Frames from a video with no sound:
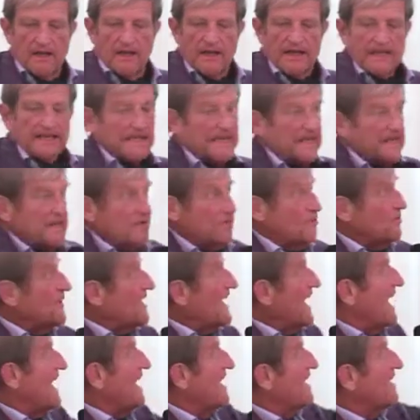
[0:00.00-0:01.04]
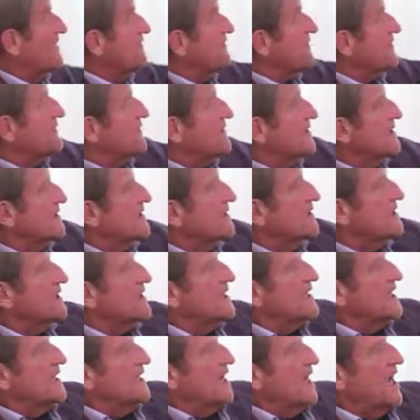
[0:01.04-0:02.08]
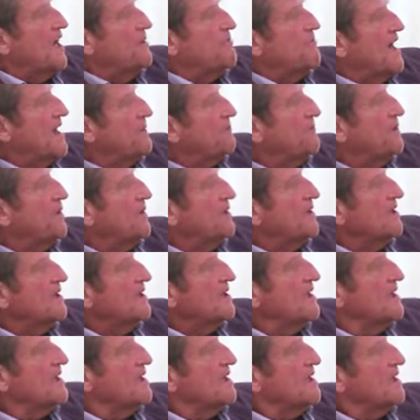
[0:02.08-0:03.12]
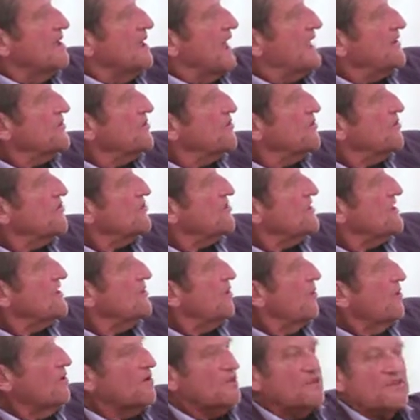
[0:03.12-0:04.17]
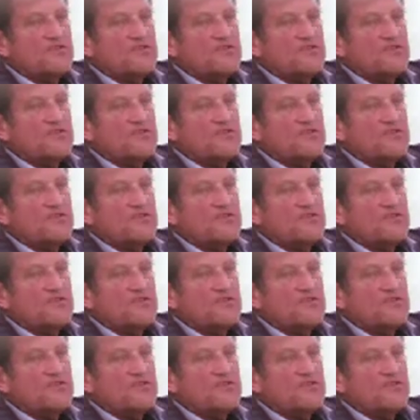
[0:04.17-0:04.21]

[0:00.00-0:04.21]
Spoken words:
Here we have a map, and you see all